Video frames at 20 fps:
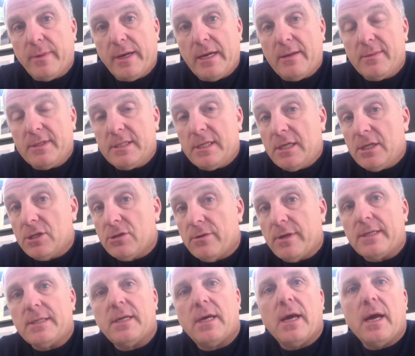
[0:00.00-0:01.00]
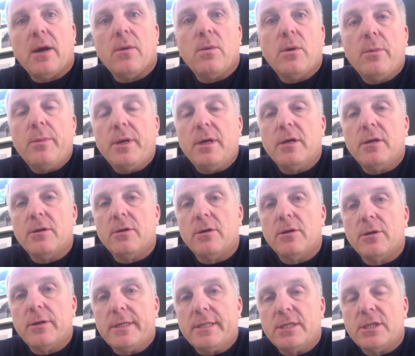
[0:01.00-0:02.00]
My name is Dean Cheresky. I will be
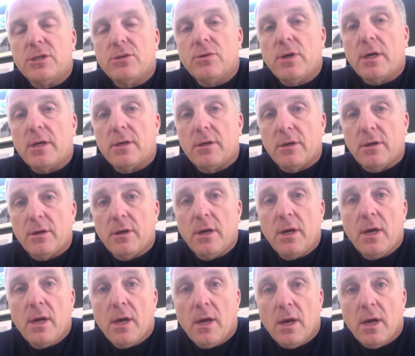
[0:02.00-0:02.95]
your instructor